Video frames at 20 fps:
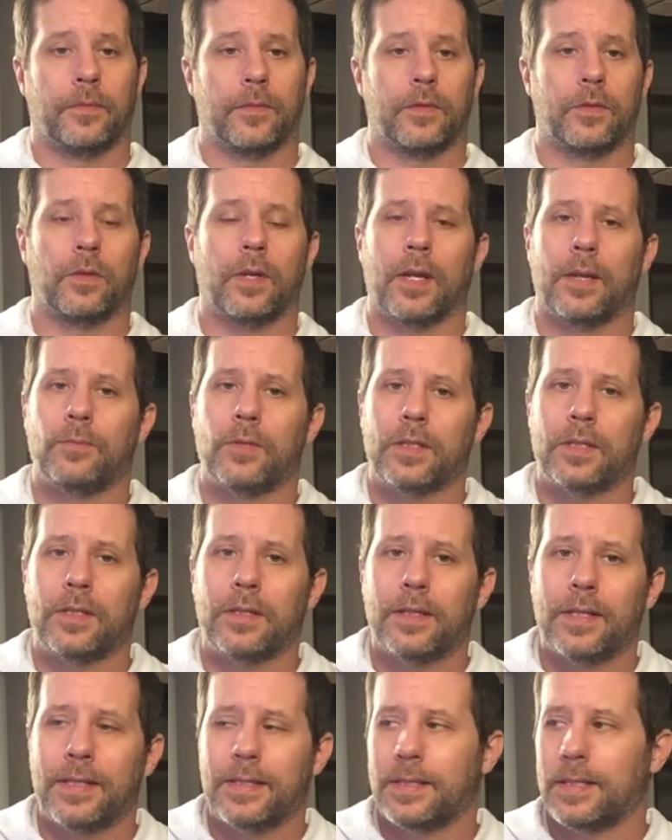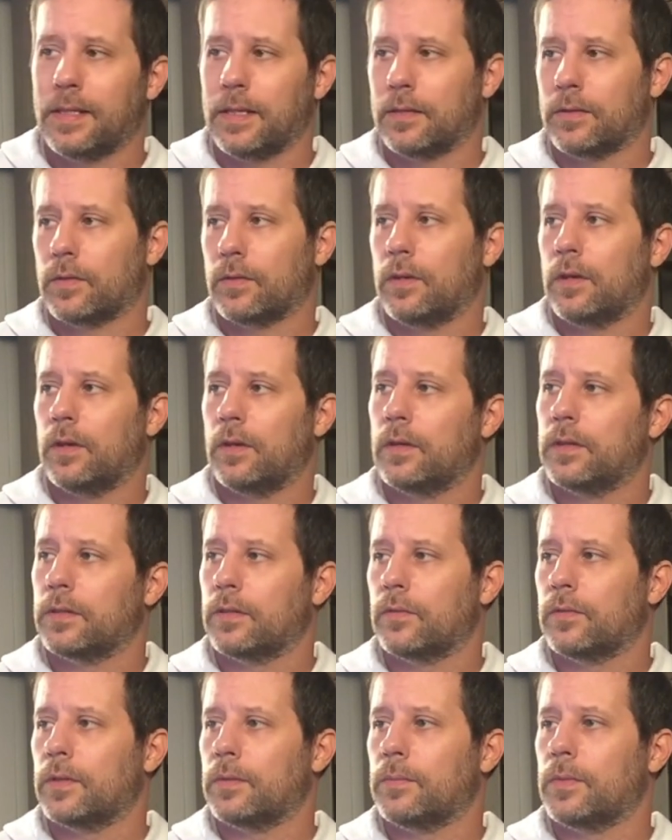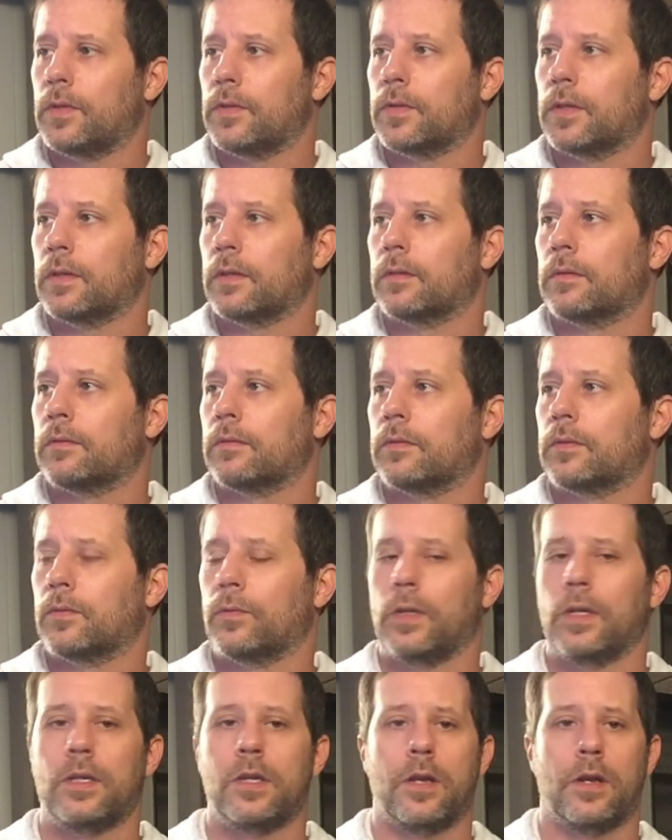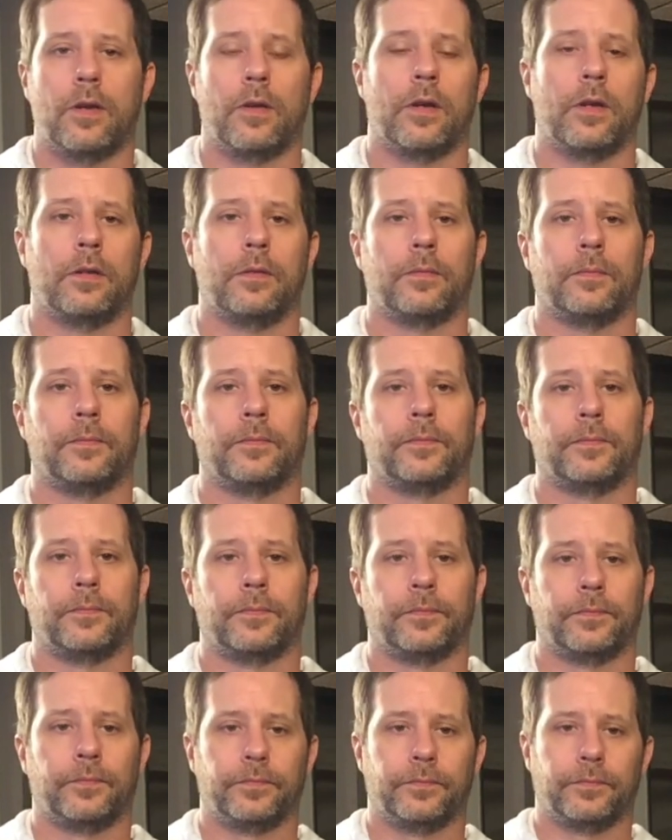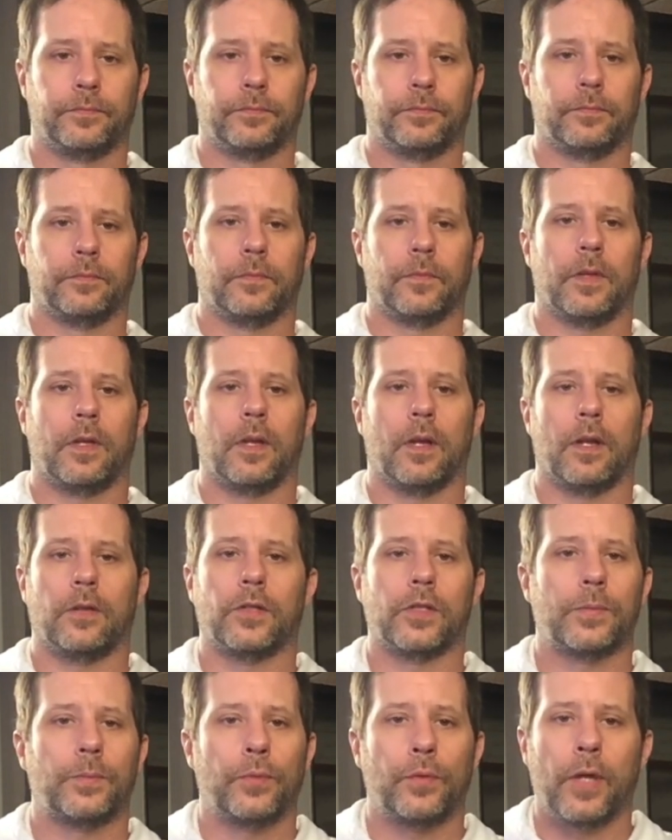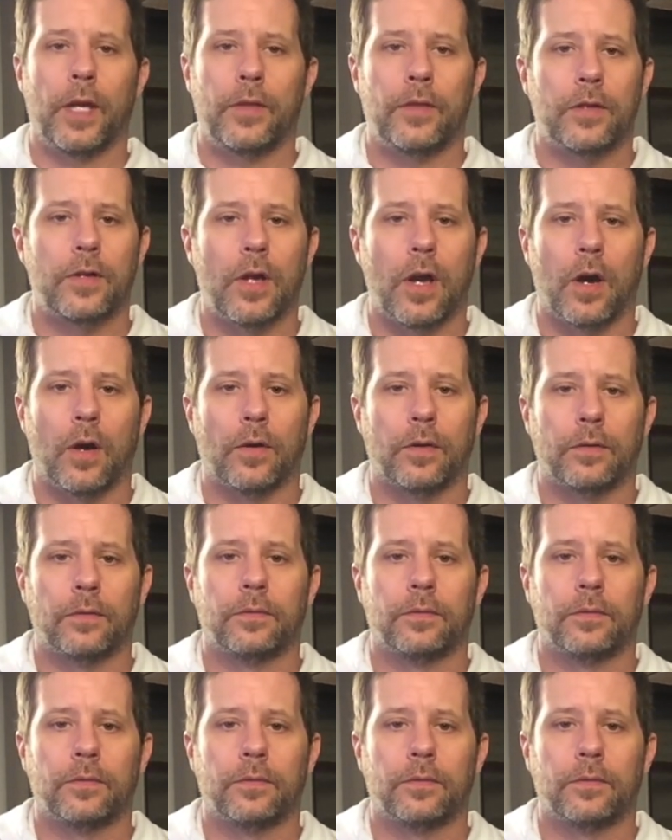So again, I'm just listening. So here it is over the music, so we can hear it. Again, I'll just play the note.